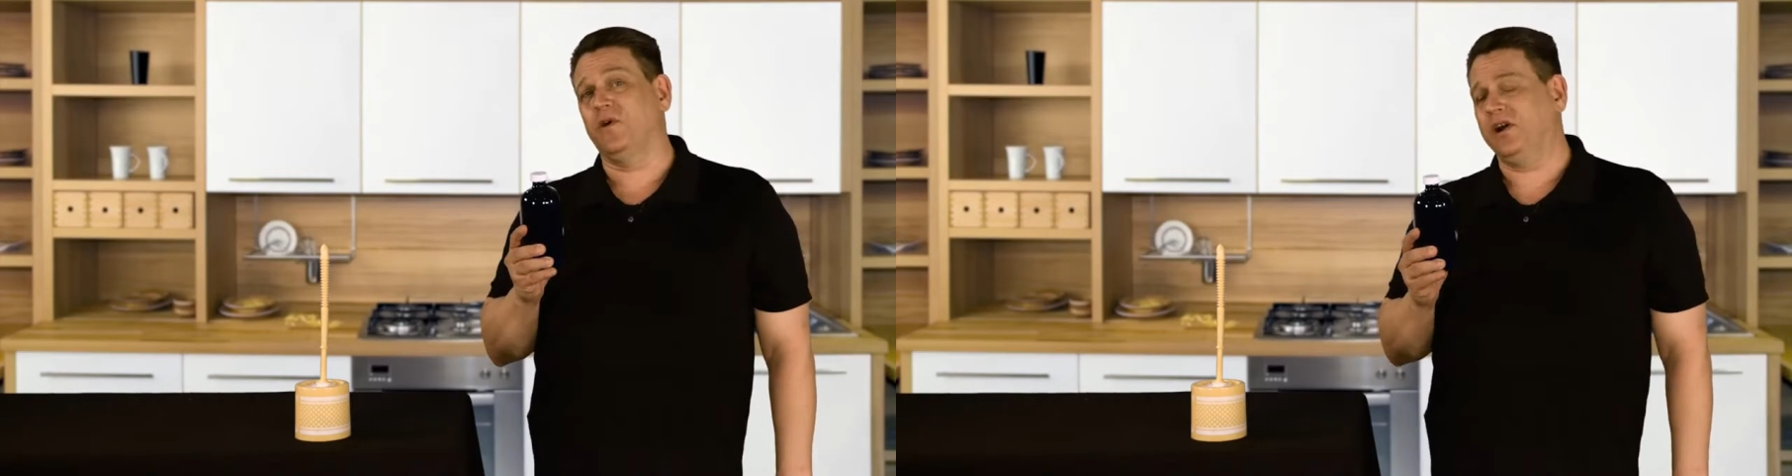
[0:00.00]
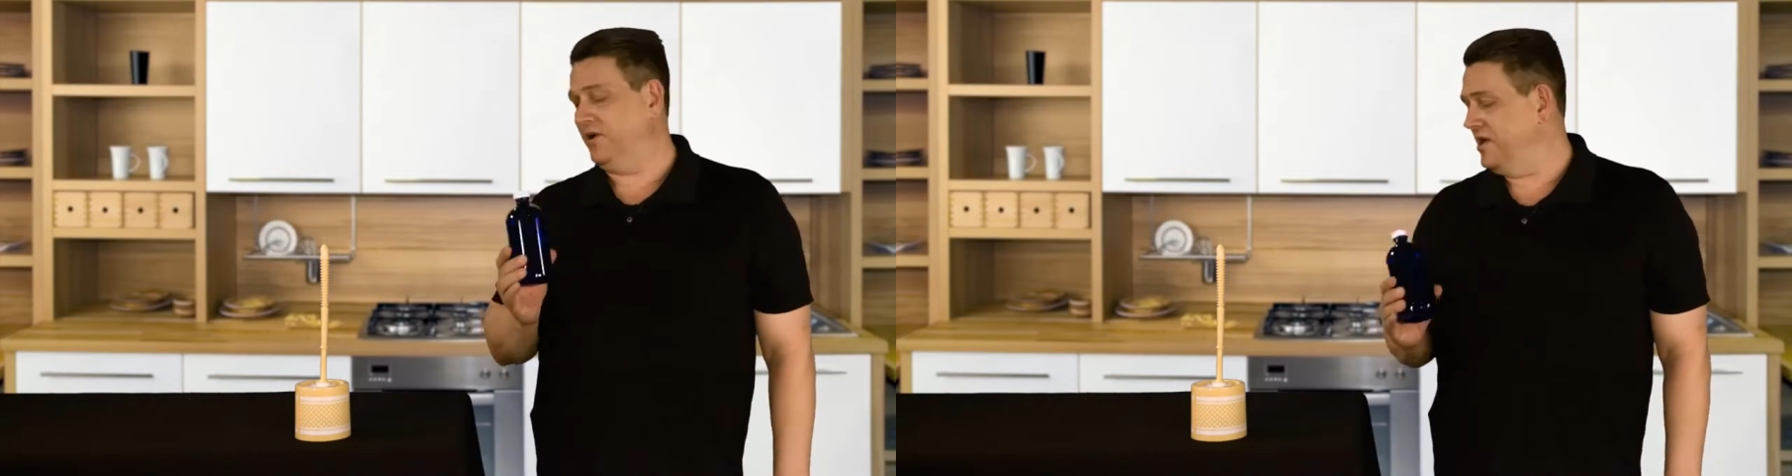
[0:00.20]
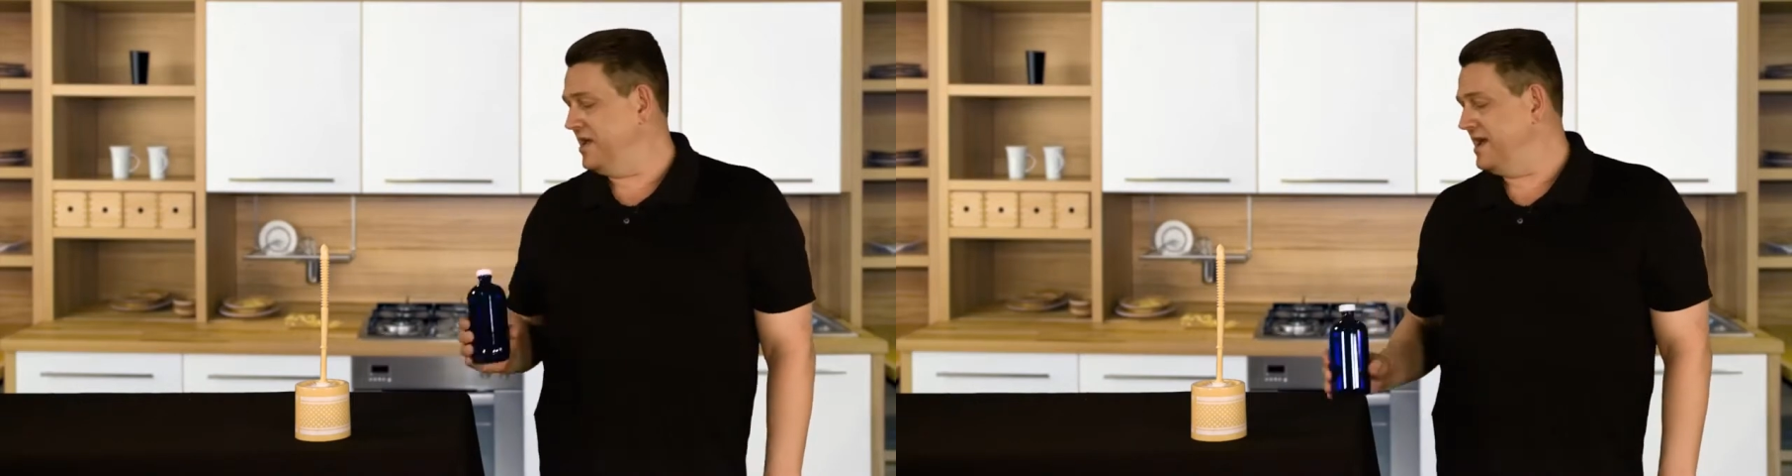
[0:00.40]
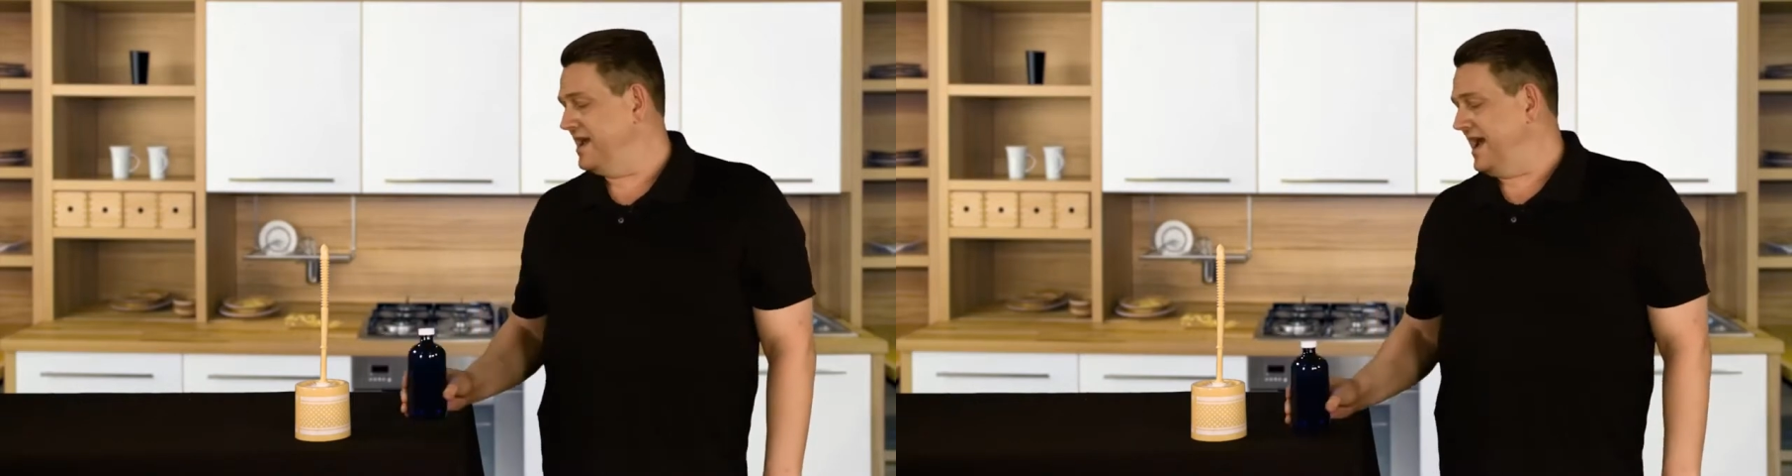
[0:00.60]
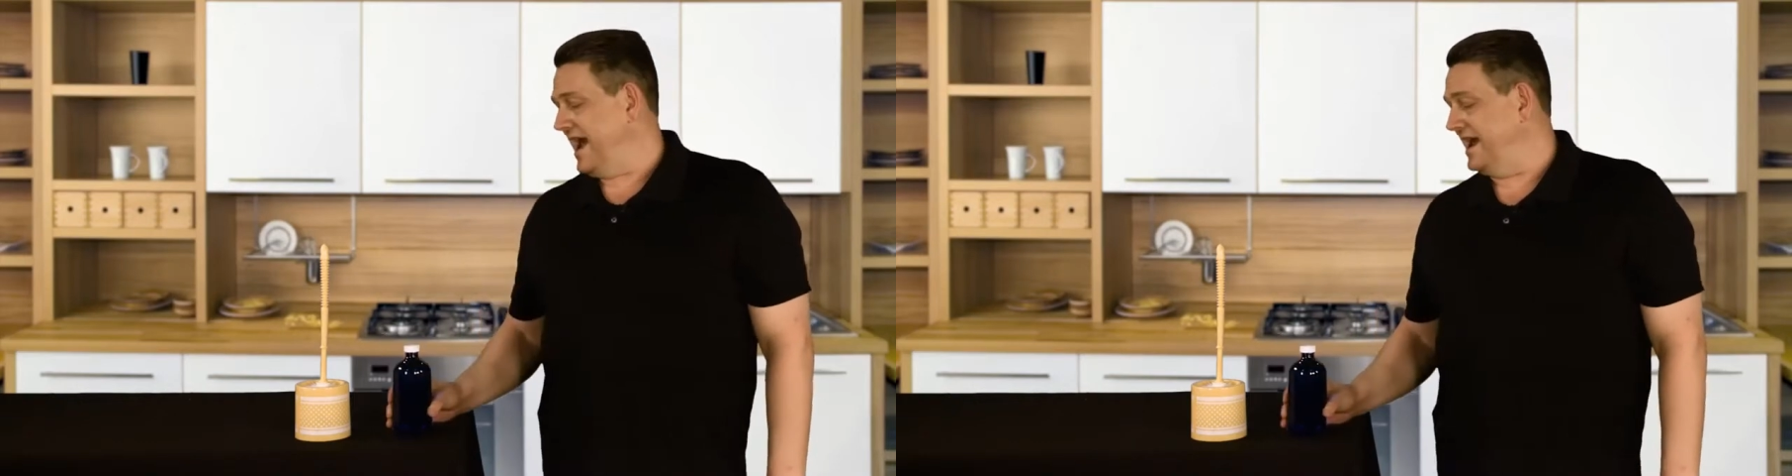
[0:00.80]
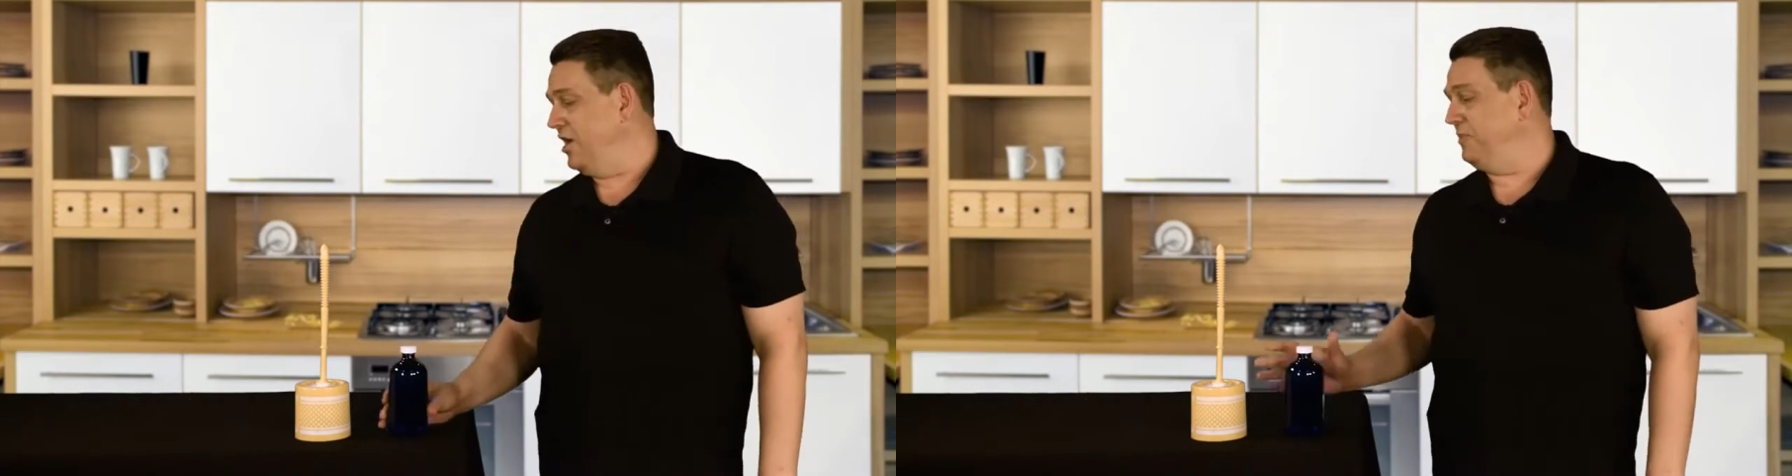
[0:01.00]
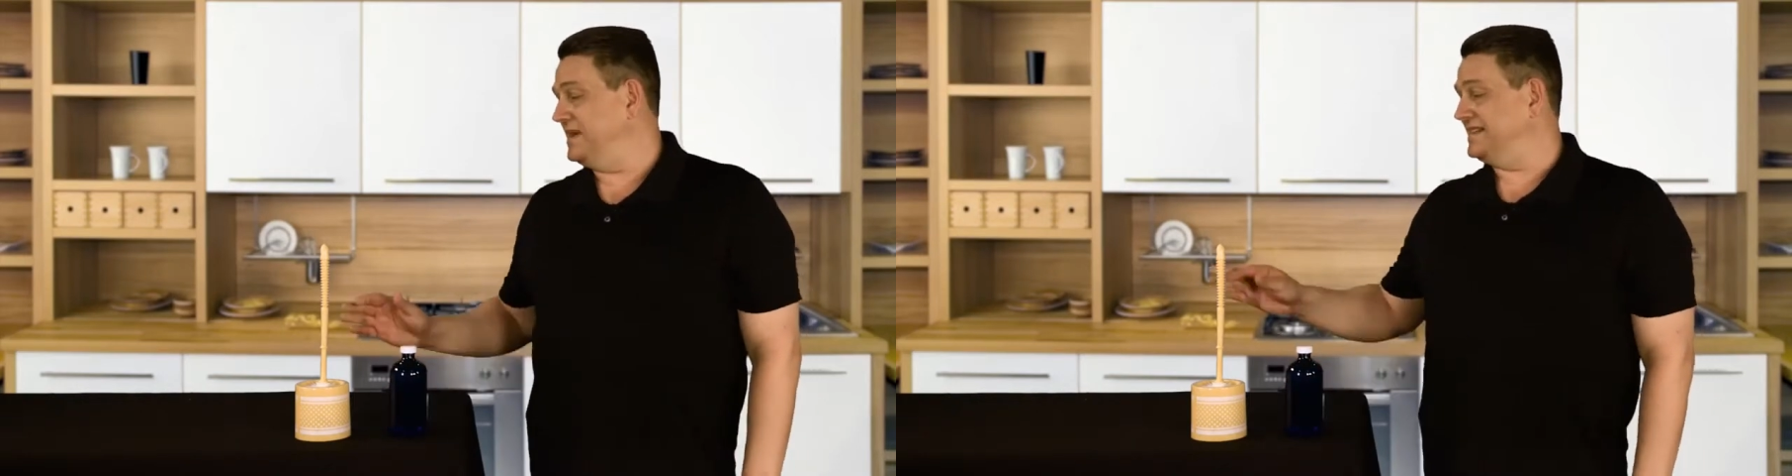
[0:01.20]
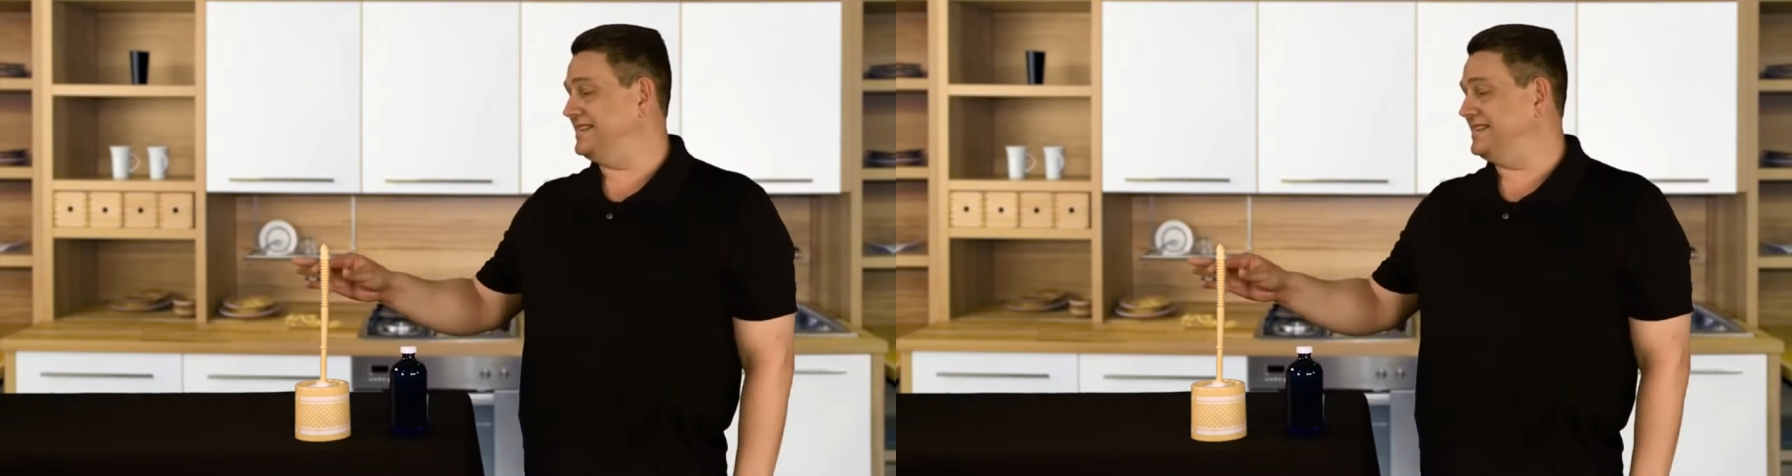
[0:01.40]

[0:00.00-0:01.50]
water and helping